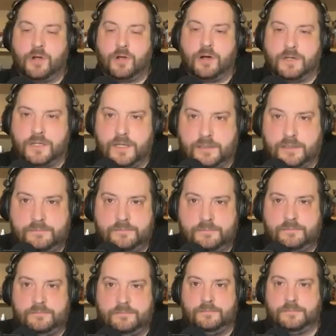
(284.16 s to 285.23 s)
art, yeah.
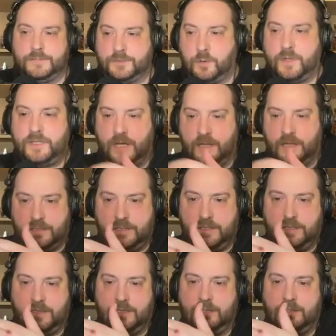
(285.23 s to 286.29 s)
The storytelling,
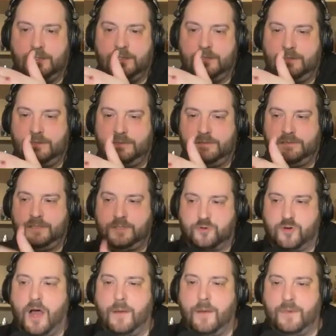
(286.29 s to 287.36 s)
the
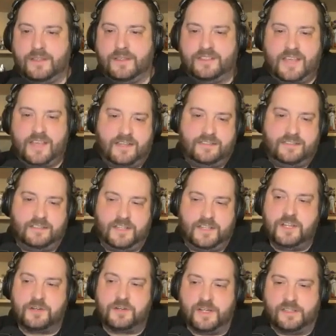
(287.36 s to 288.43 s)
drama, the sex, the
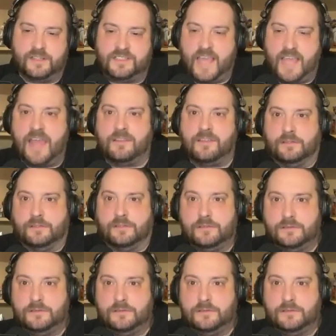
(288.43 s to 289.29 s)
intrigue, the scandal.